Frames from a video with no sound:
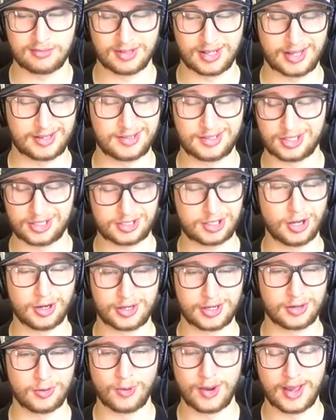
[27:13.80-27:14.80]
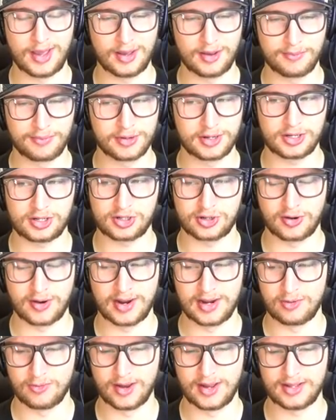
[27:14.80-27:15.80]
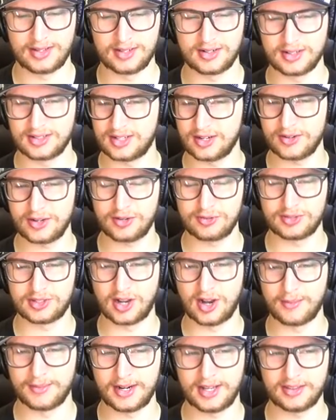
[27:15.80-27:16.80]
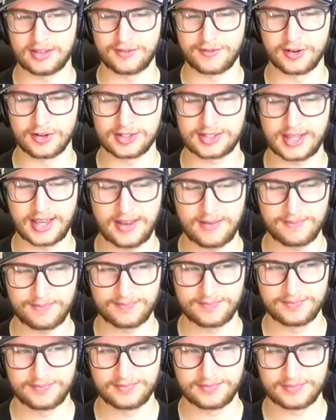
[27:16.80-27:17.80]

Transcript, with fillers: like just took it away. I'm pretty sure anyway. Did Ontario dominate in the first game?